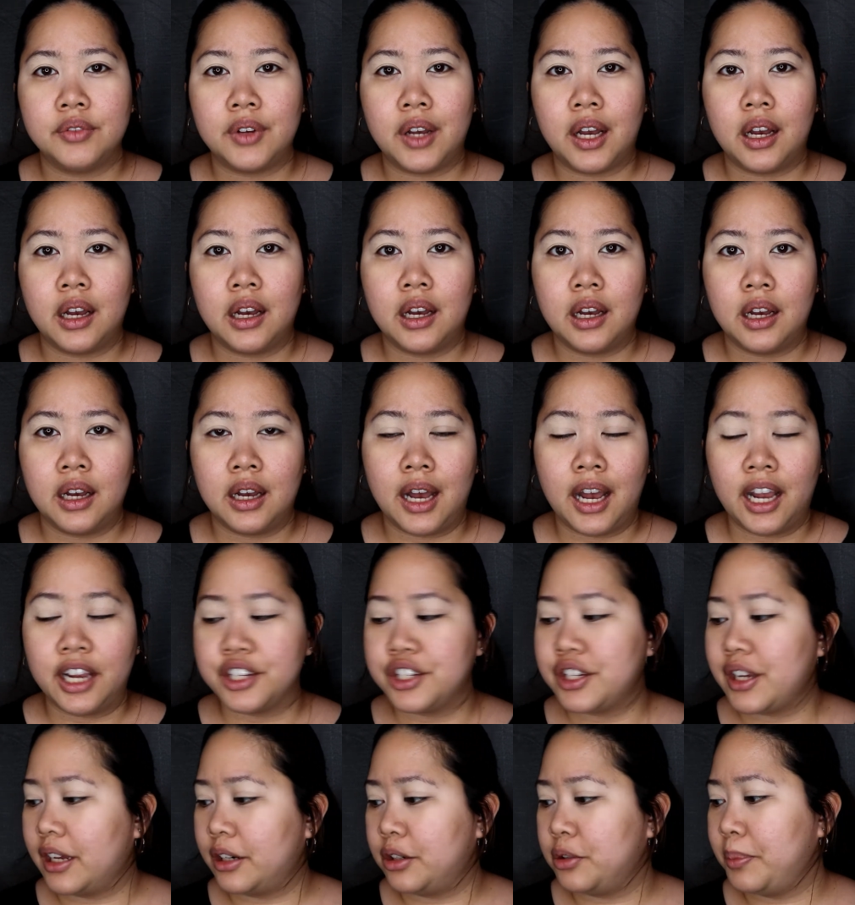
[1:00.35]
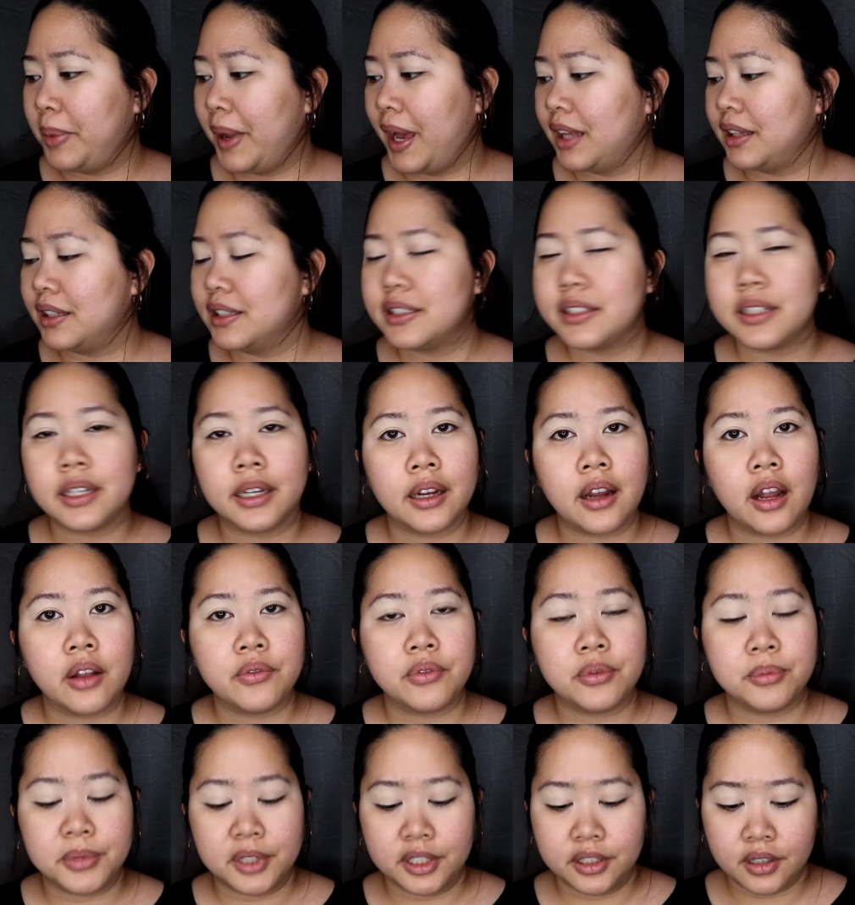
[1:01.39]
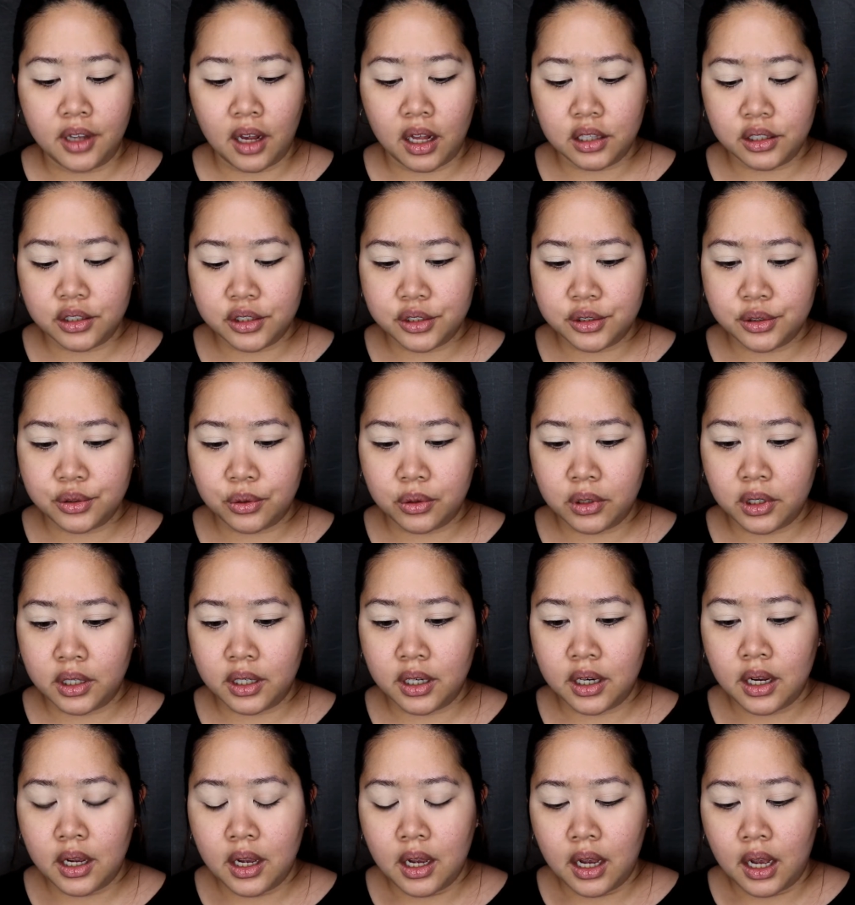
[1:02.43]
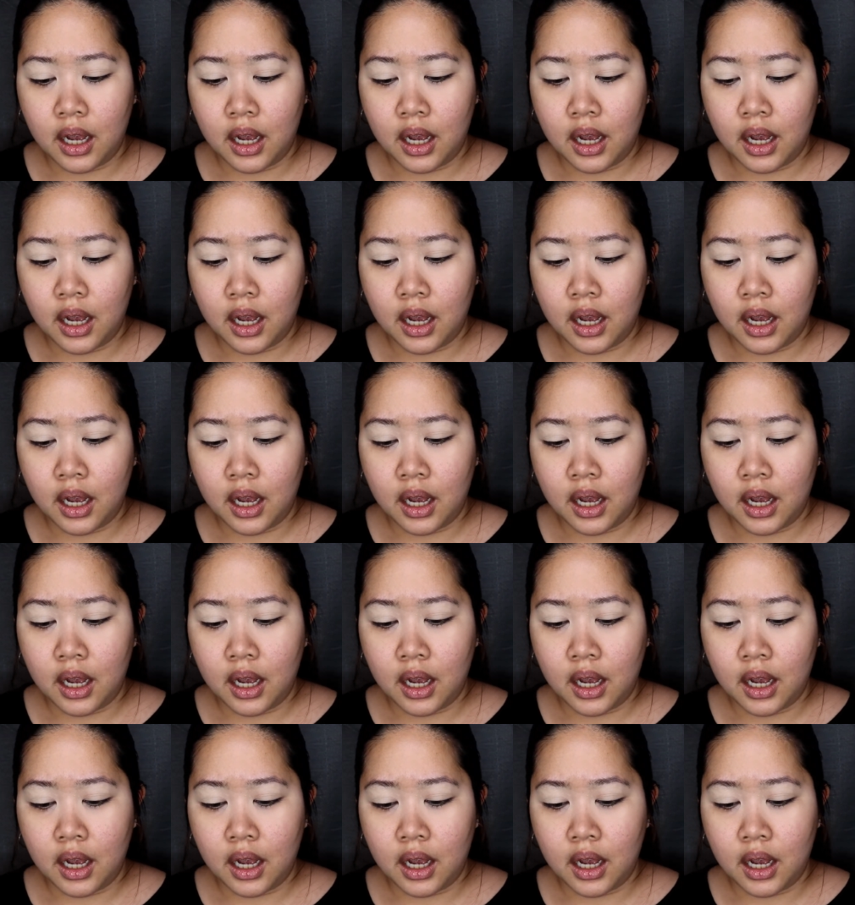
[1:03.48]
eyeshadow palettes that I got from the dollar store.